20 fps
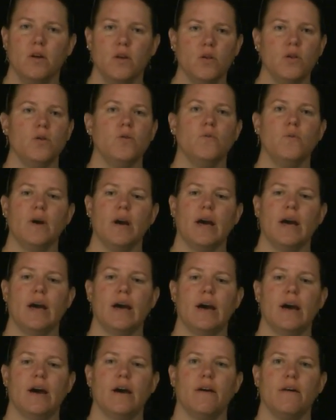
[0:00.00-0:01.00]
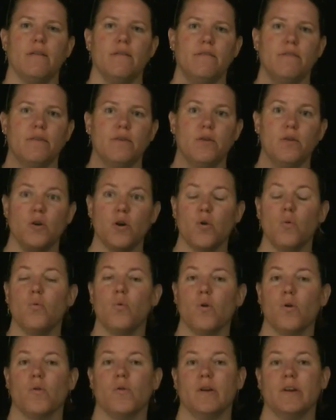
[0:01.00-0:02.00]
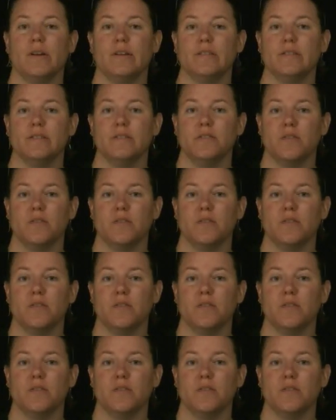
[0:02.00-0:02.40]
you have no worries.